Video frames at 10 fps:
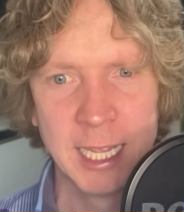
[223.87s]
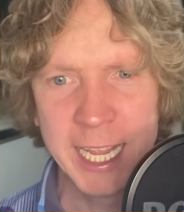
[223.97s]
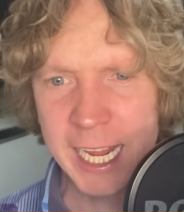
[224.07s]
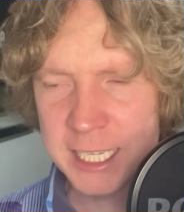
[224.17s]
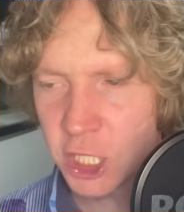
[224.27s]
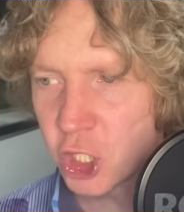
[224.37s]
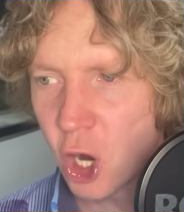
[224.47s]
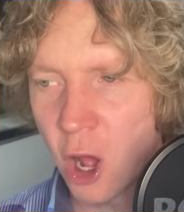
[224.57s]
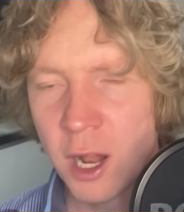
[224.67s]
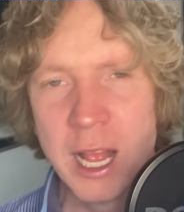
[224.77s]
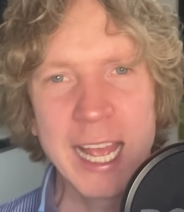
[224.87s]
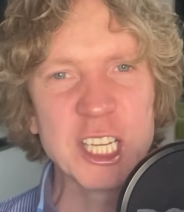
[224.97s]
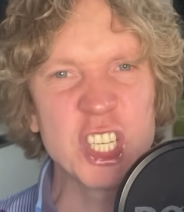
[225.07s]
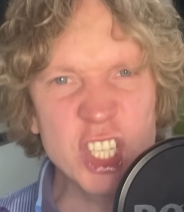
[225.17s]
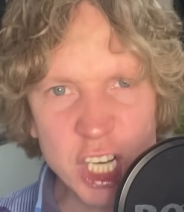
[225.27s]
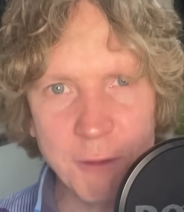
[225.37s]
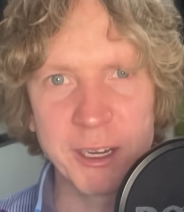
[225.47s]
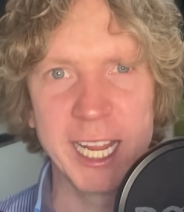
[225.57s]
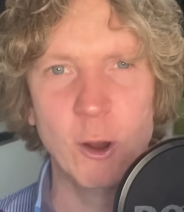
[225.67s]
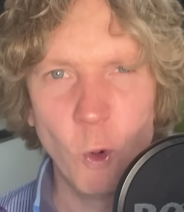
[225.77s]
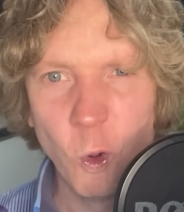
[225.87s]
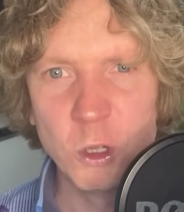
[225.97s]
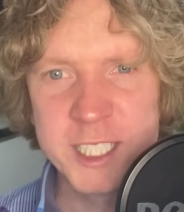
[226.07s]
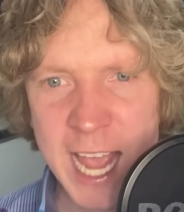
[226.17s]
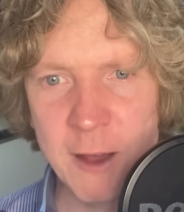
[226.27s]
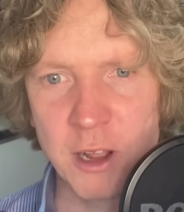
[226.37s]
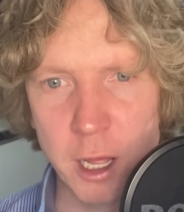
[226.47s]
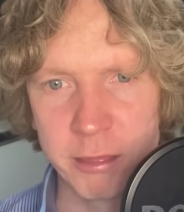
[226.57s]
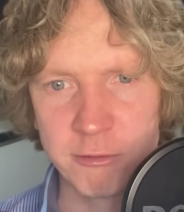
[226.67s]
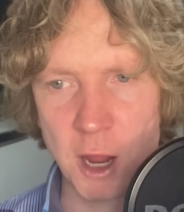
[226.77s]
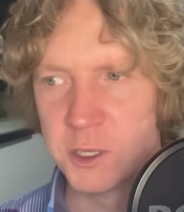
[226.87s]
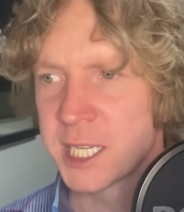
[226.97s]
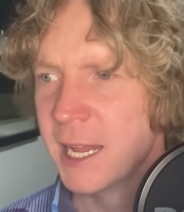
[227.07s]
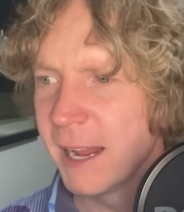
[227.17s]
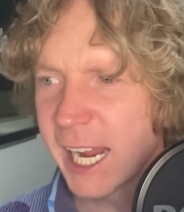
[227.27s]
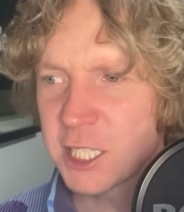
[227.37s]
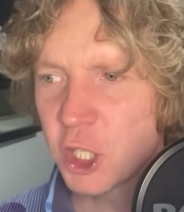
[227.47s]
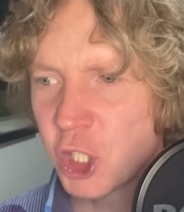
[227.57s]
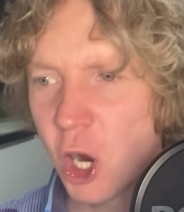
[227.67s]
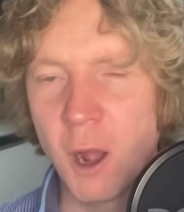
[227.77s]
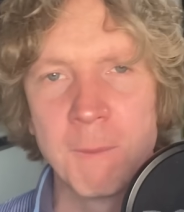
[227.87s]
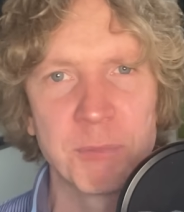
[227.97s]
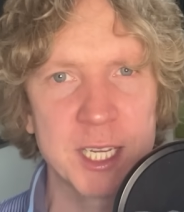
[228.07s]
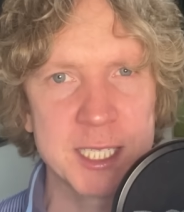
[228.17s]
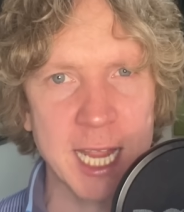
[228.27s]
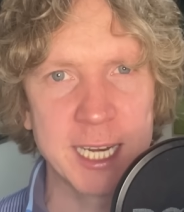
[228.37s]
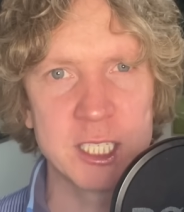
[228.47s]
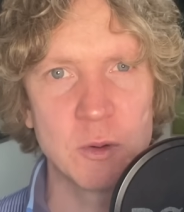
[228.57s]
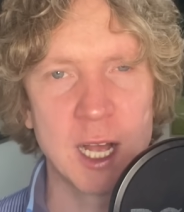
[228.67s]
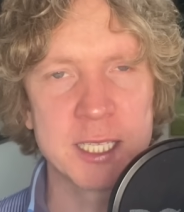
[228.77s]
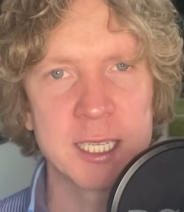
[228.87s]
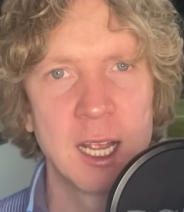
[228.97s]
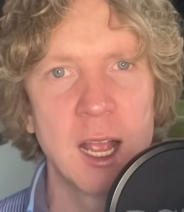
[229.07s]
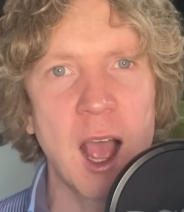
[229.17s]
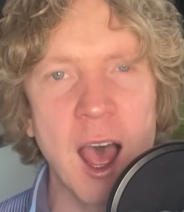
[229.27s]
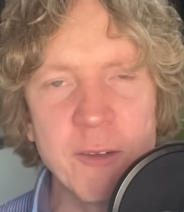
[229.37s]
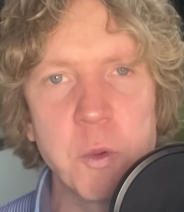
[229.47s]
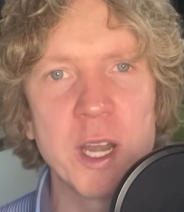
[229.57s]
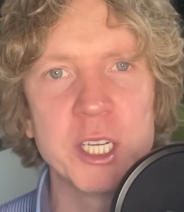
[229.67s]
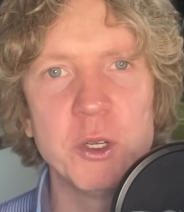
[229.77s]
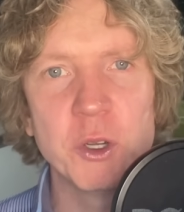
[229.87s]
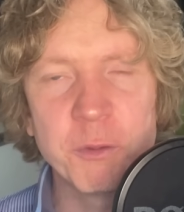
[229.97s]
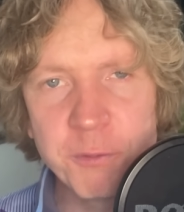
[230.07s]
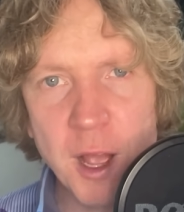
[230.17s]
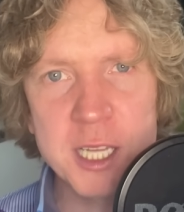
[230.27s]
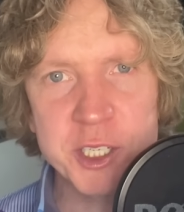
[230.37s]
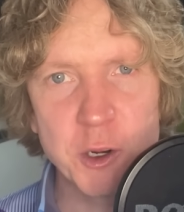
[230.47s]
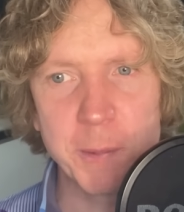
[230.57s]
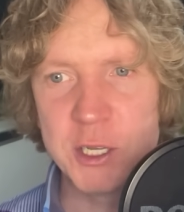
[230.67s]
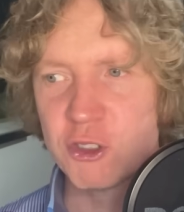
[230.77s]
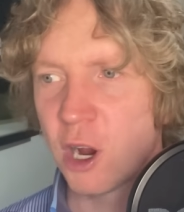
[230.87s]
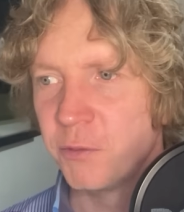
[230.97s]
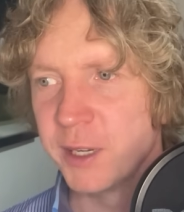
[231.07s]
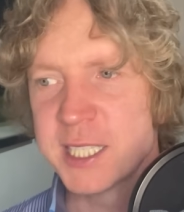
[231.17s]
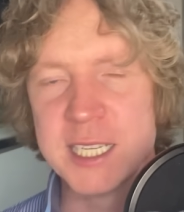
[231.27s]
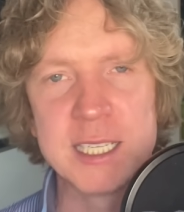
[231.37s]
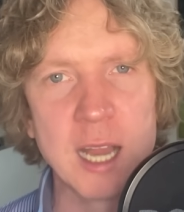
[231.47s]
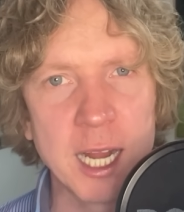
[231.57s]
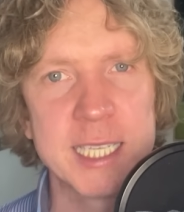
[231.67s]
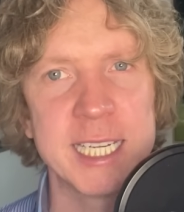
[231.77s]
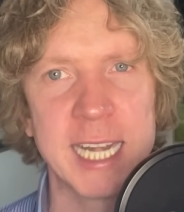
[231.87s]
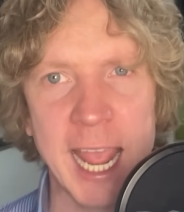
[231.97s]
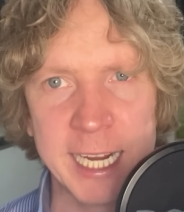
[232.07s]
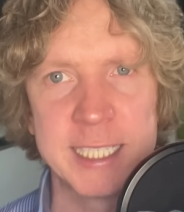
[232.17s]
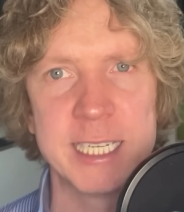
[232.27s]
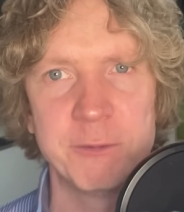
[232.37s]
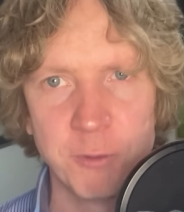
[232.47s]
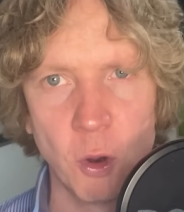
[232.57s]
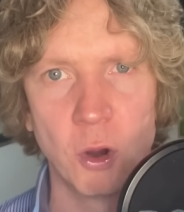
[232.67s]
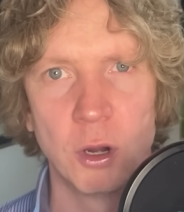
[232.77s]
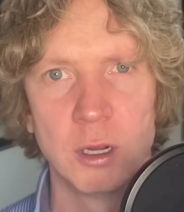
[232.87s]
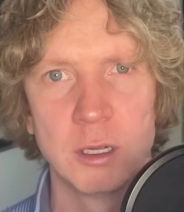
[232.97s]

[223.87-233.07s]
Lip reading: He has a shot at shoving it all down our throats. He has a shot at saying to us, I've won you your first European trophy since 1984.